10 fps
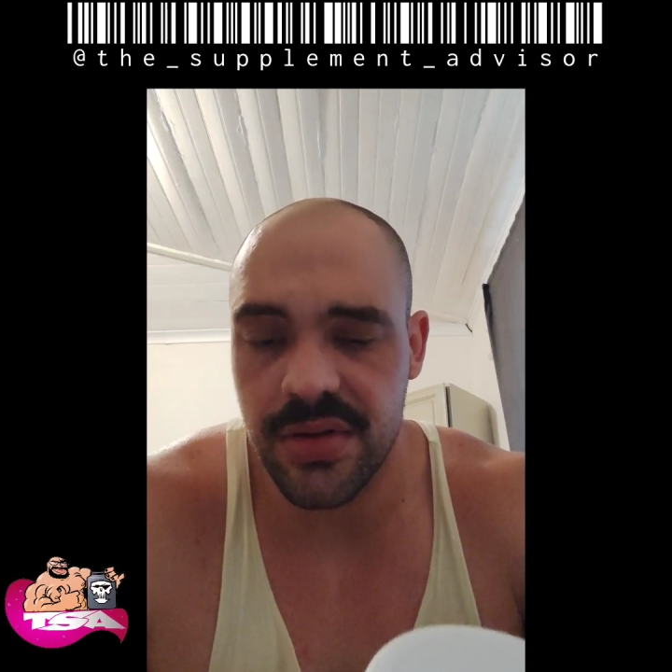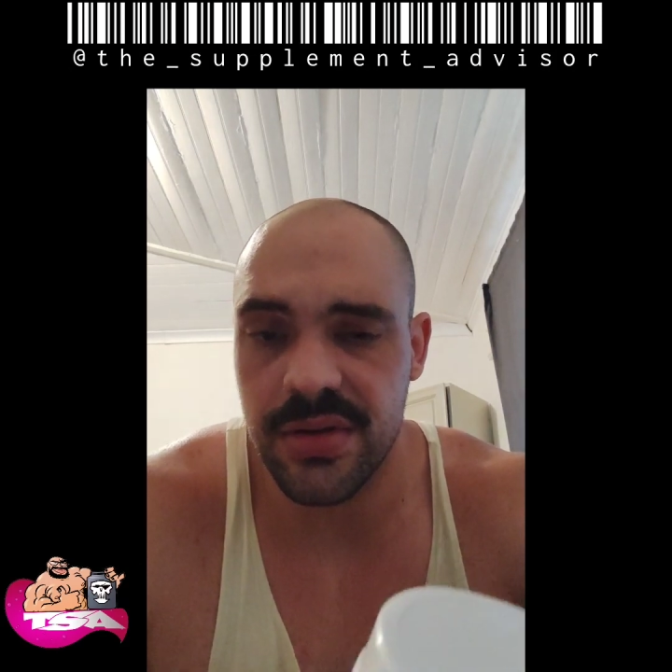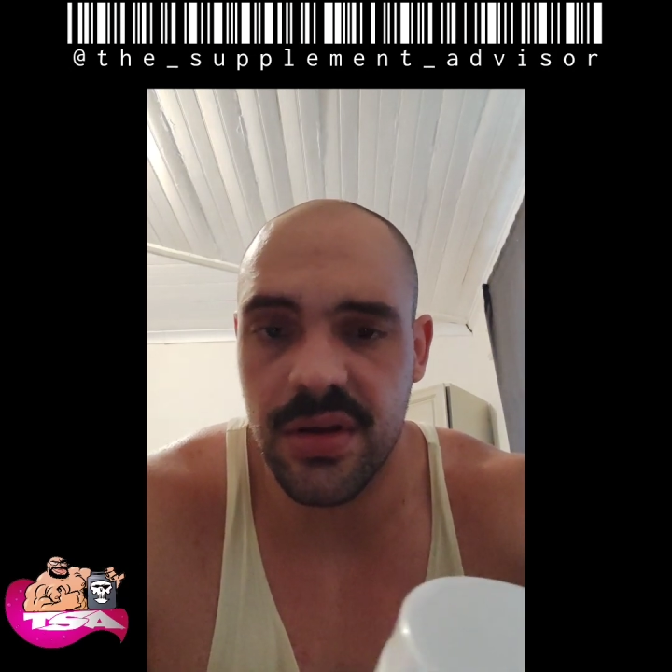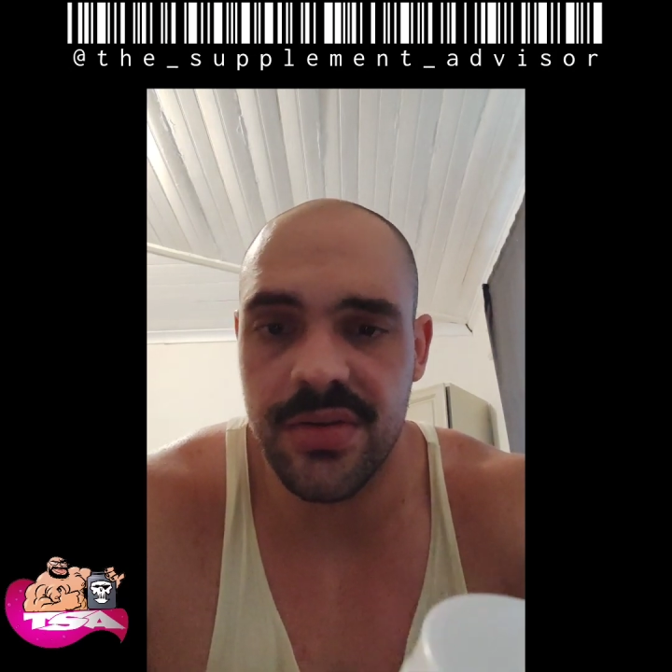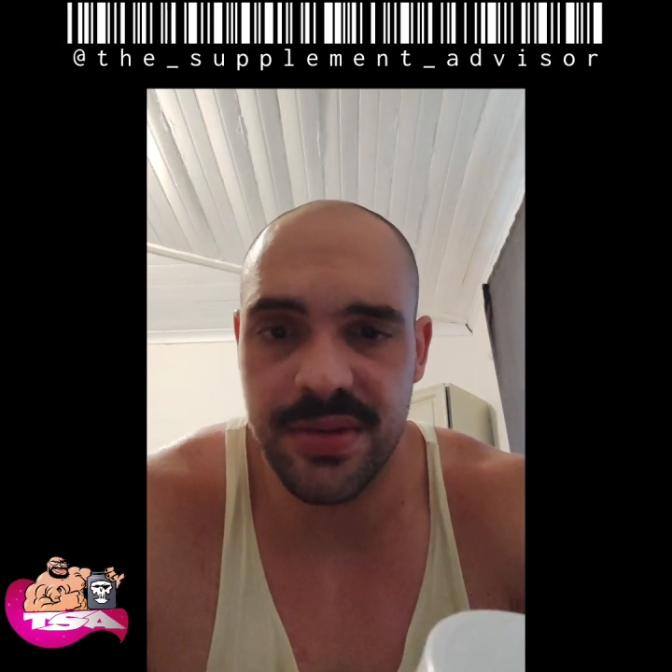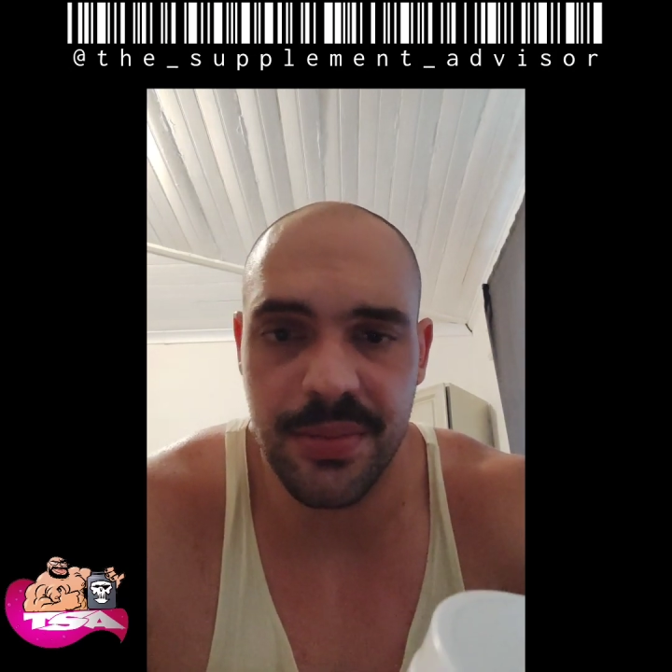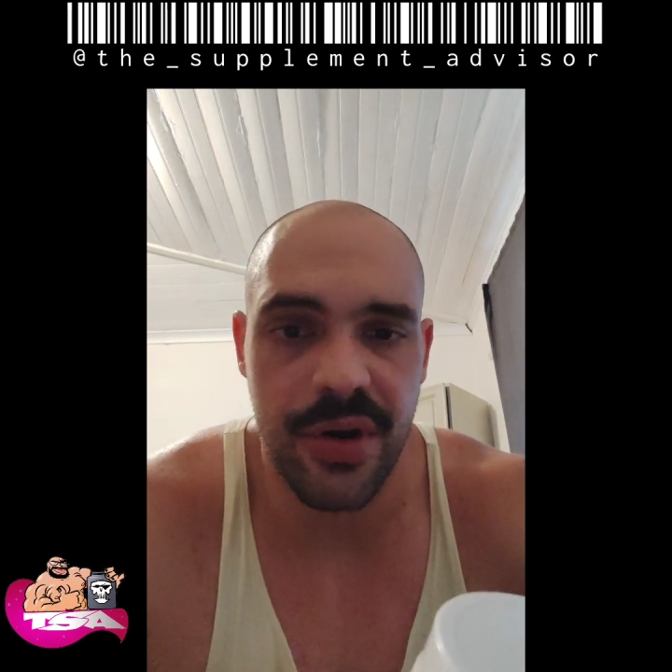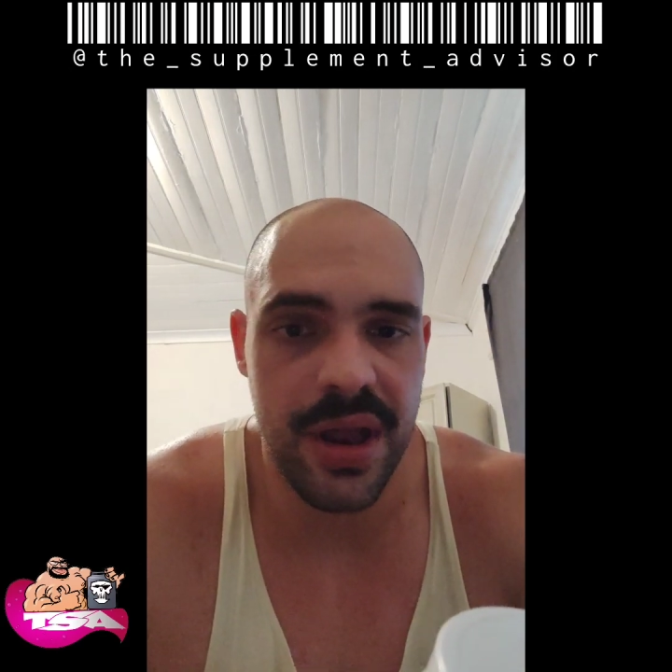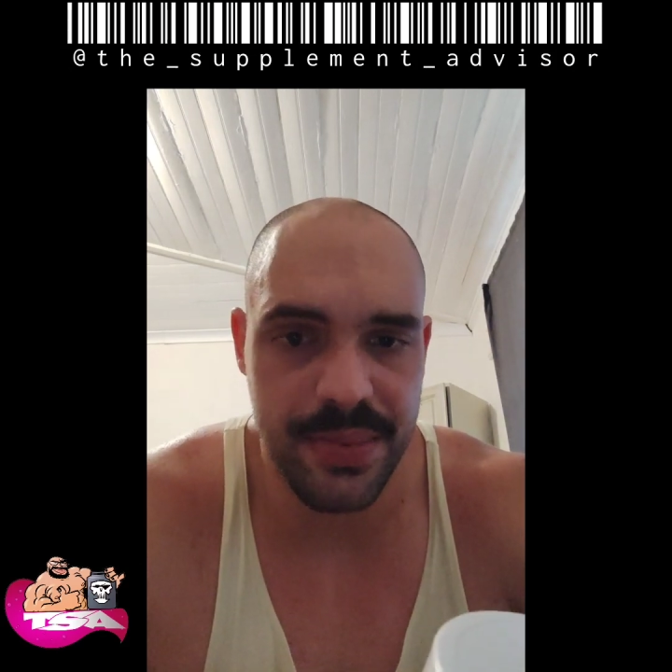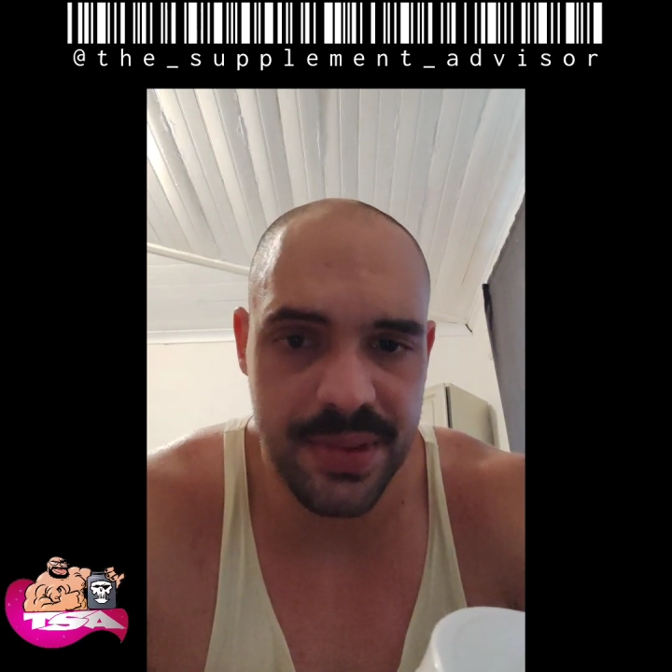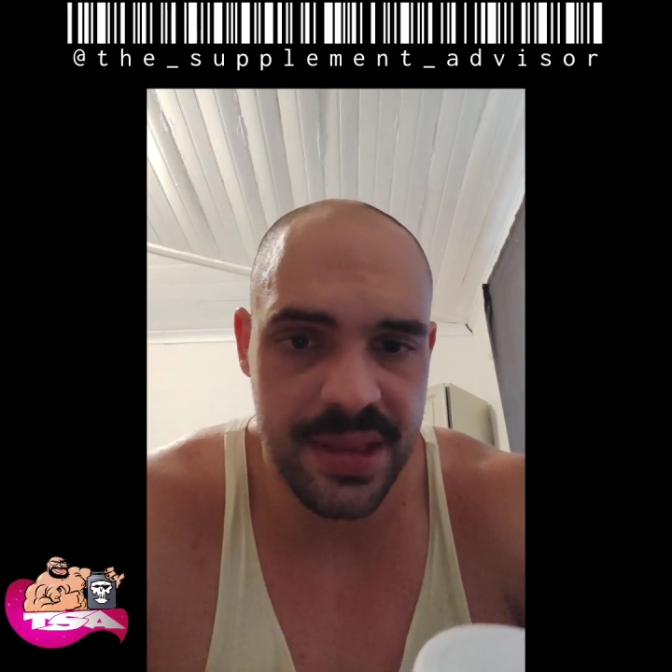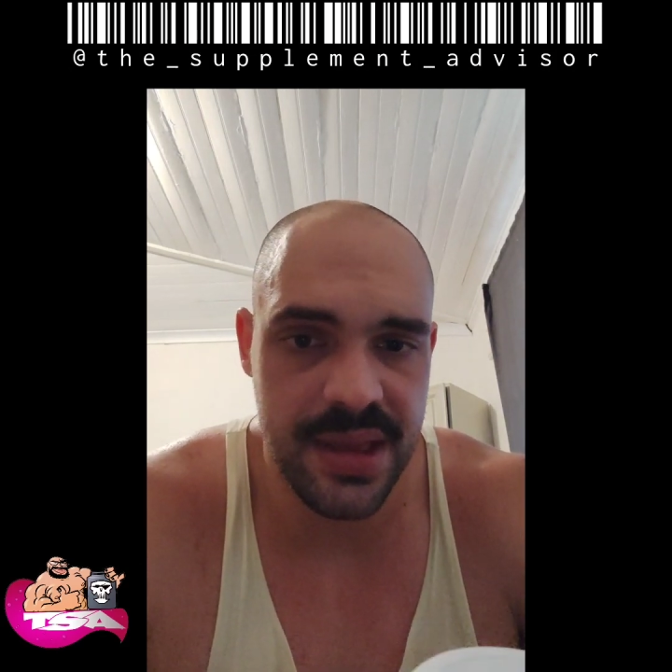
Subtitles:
know some grape in there,